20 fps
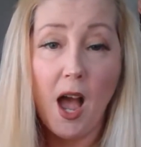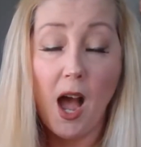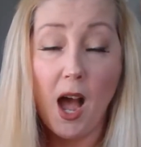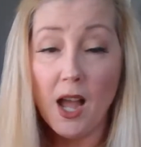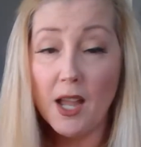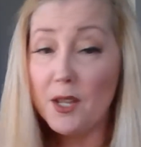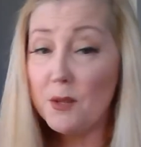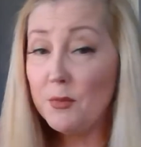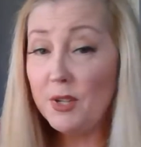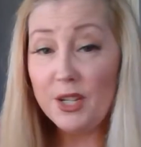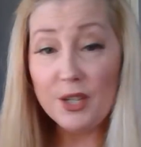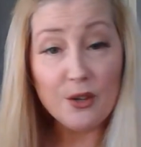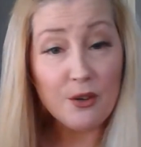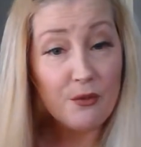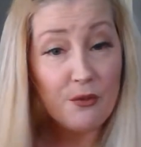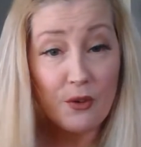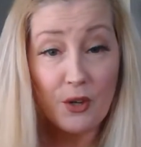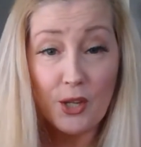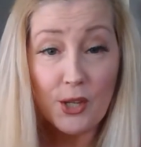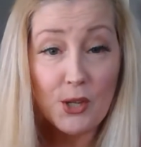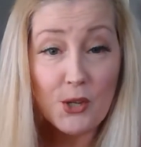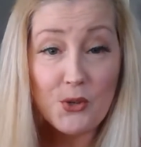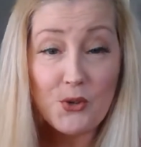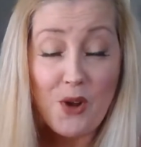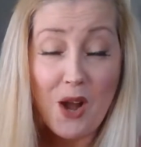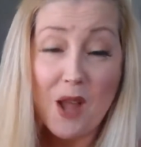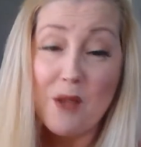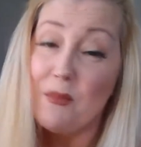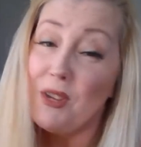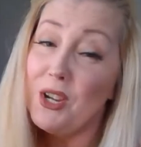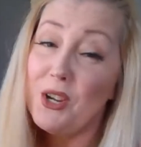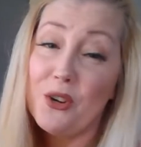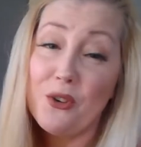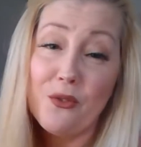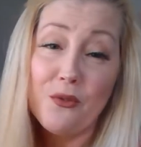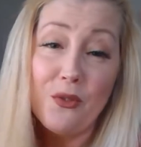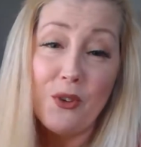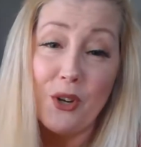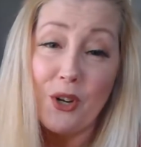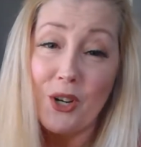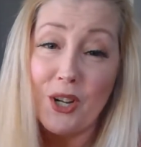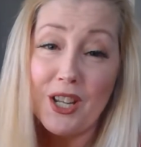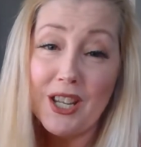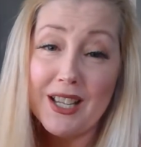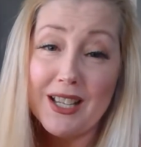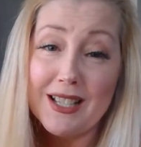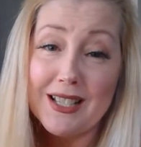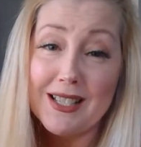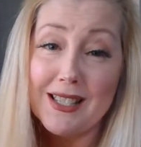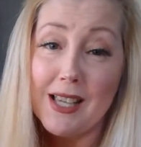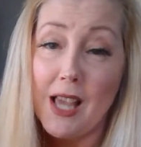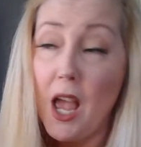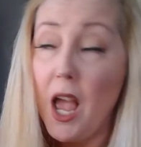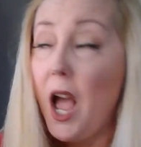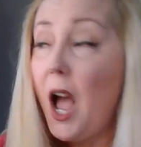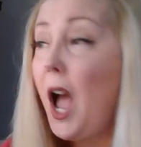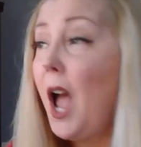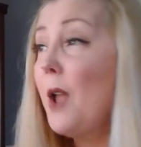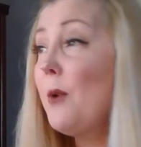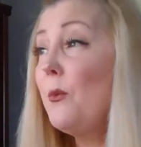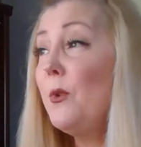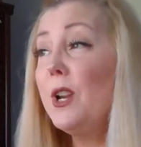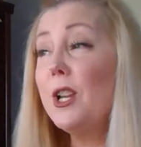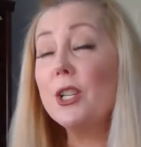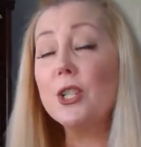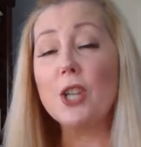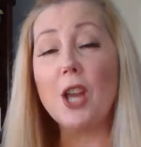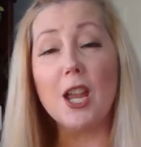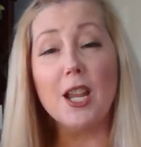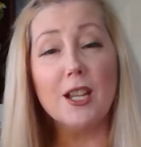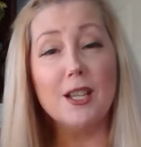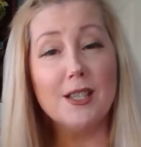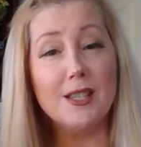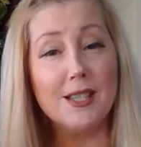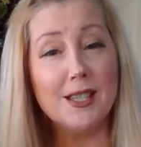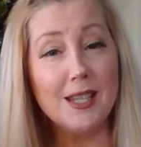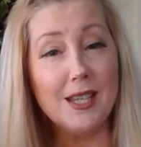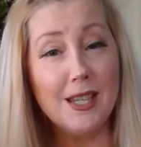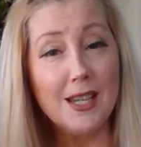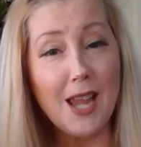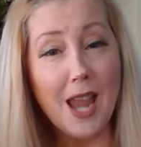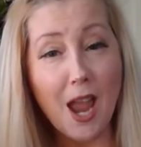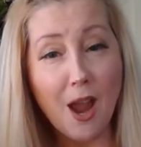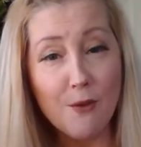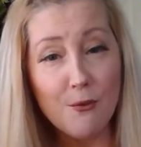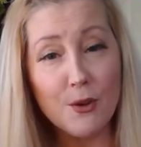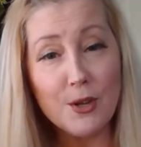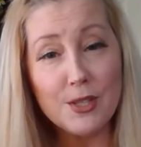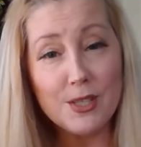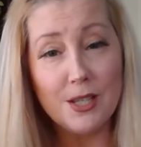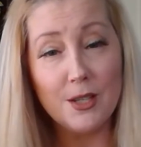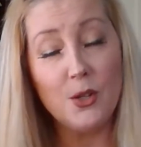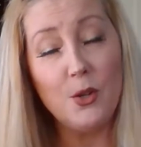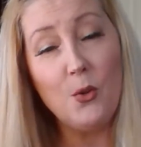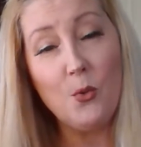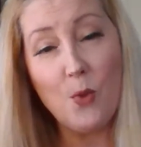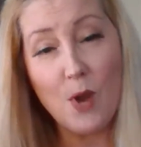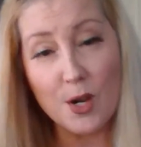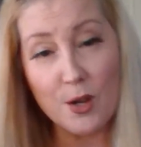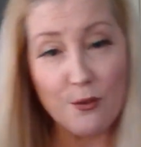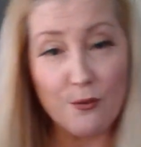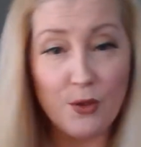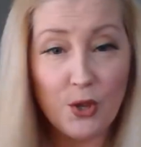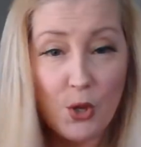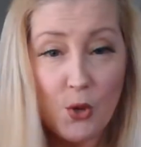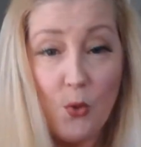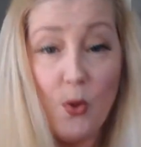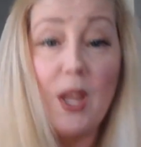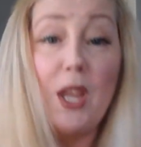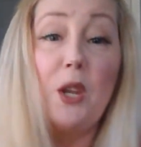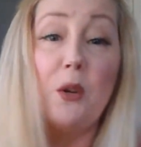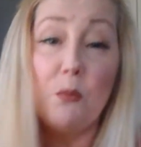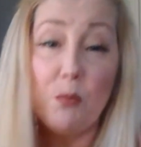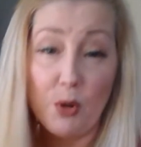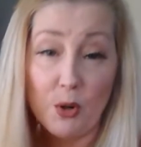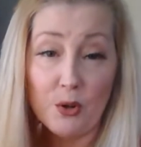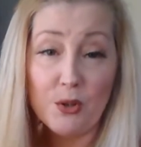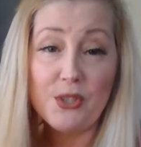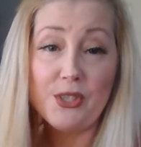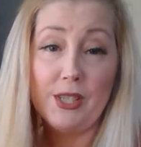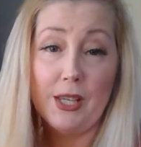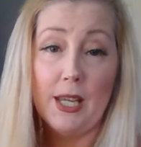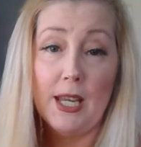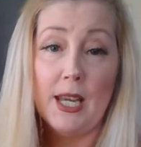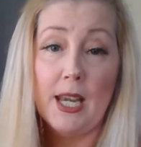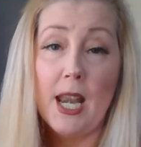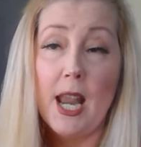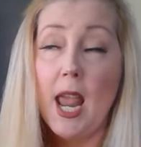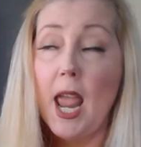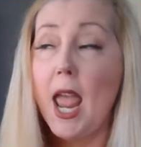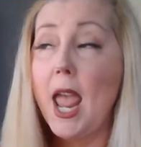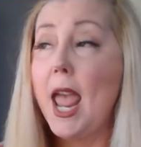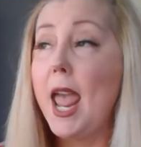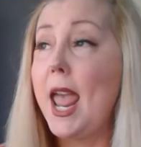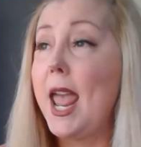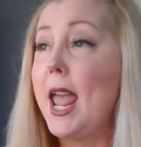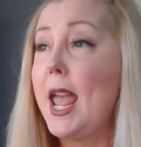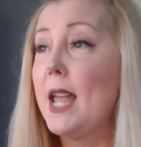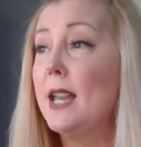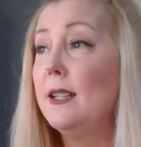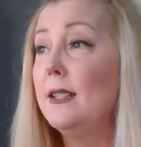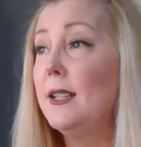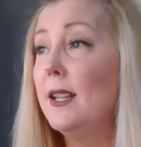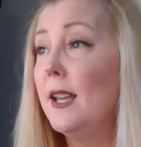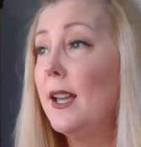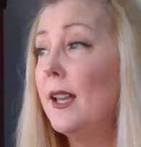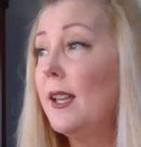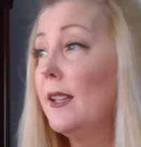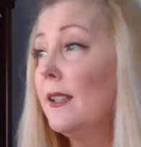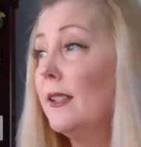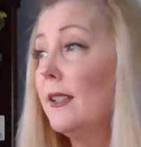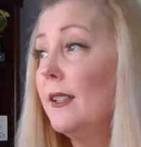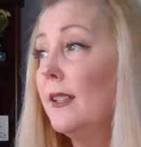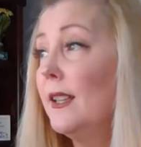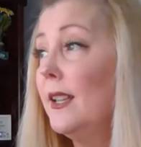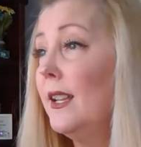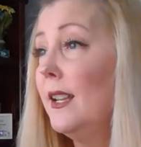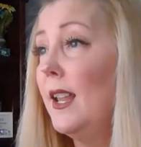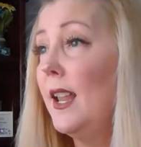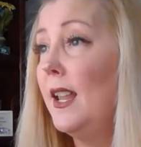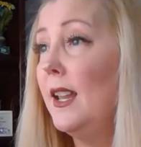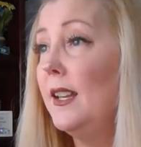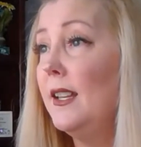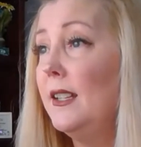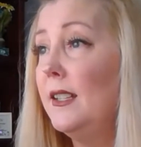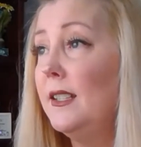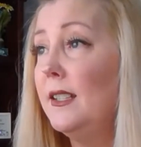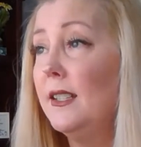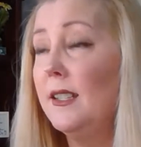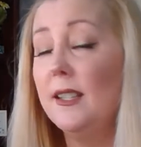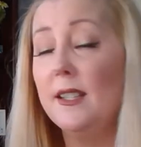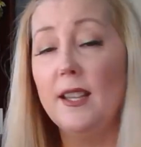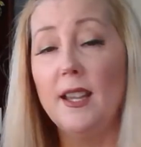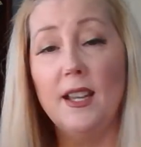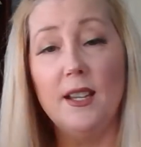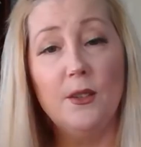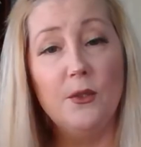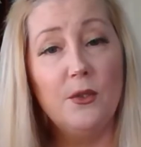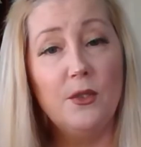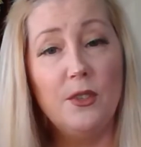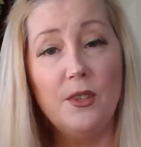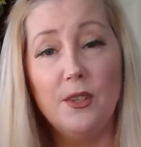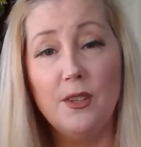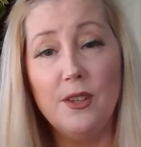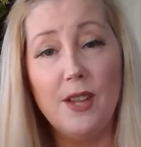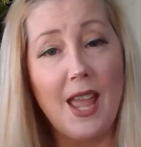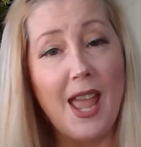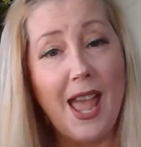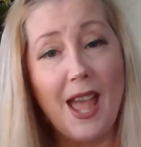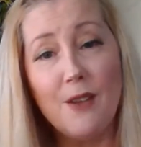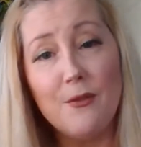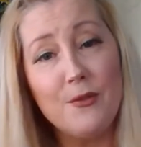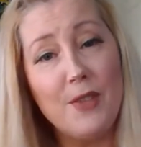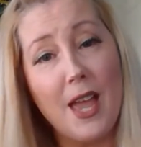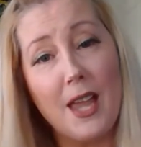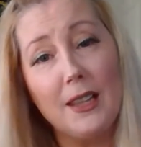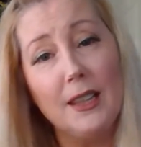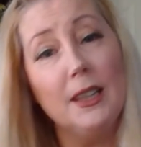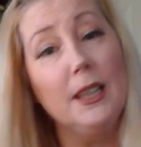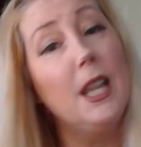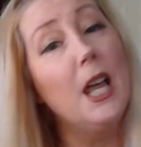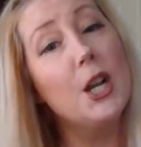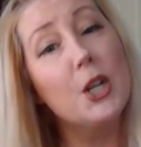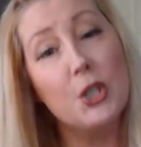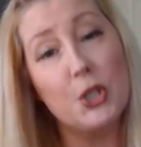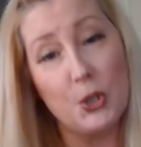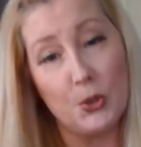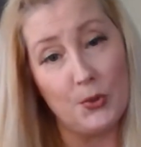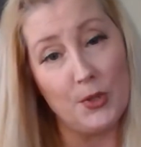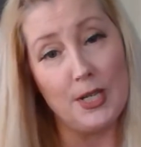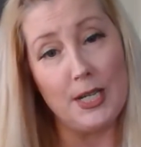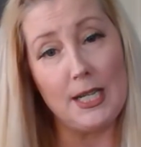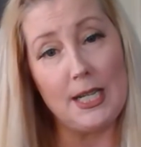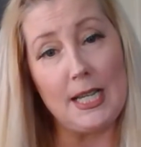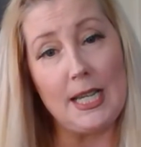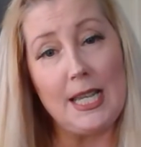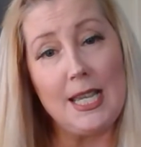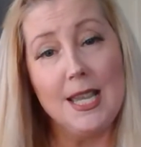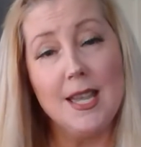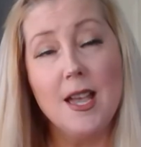I am here for you. I'm here for your kids. I wish I could see every single one of you in person and, uh, and, and have that luxury.